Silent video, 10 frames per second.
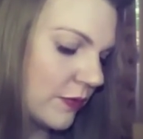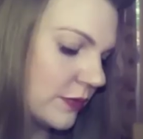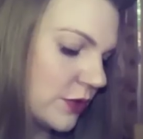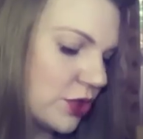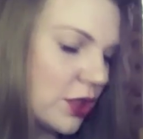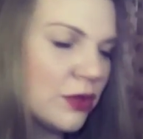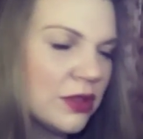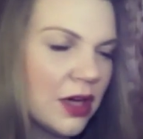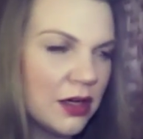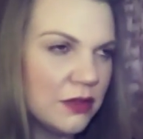show
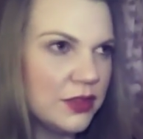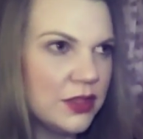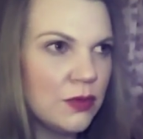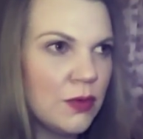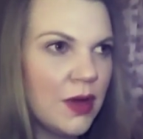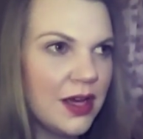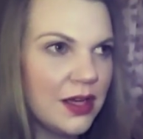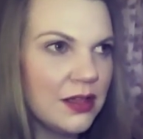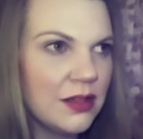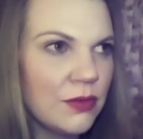love in a
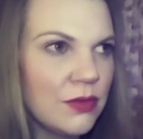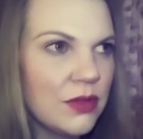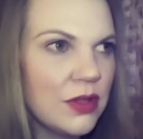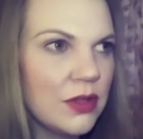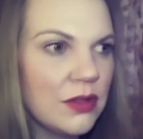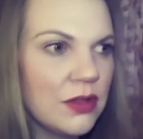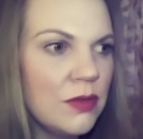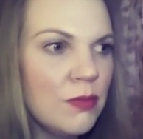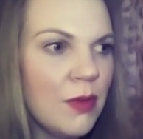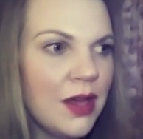way that you
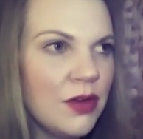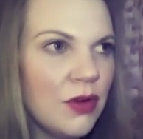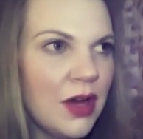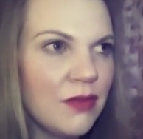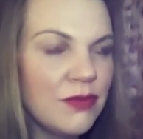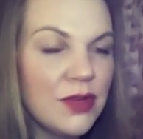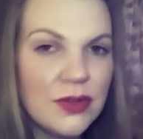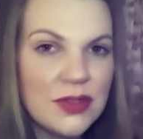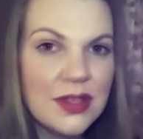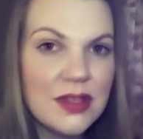may not have
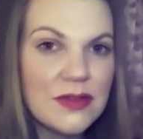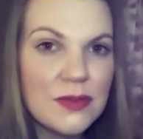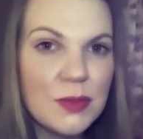noticed.